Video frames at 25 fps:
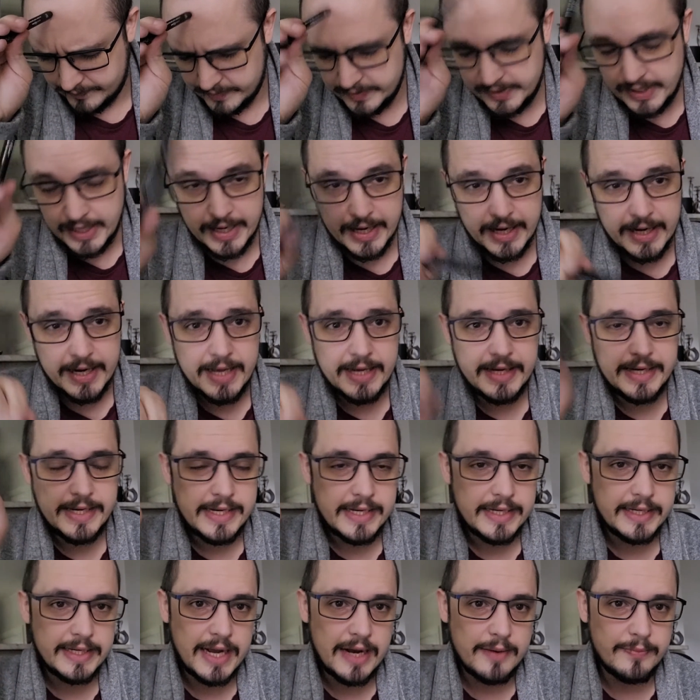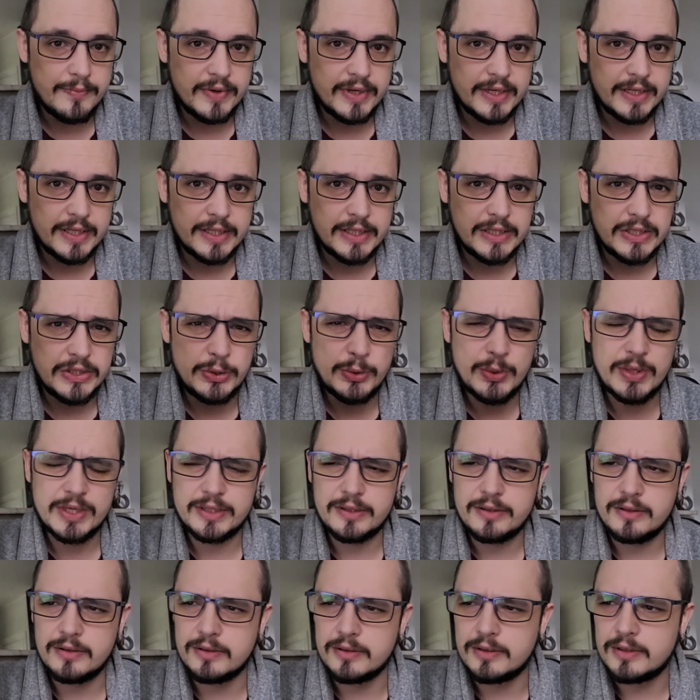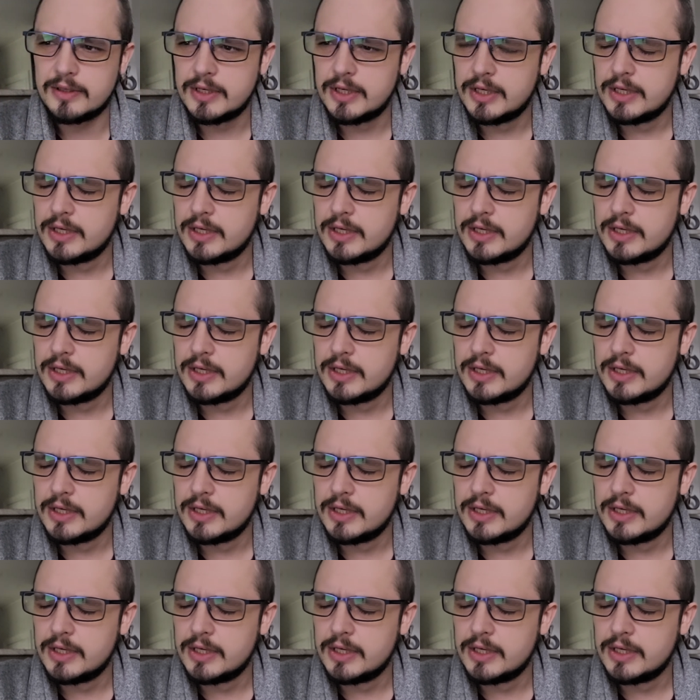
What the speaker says: DNA companies. You had the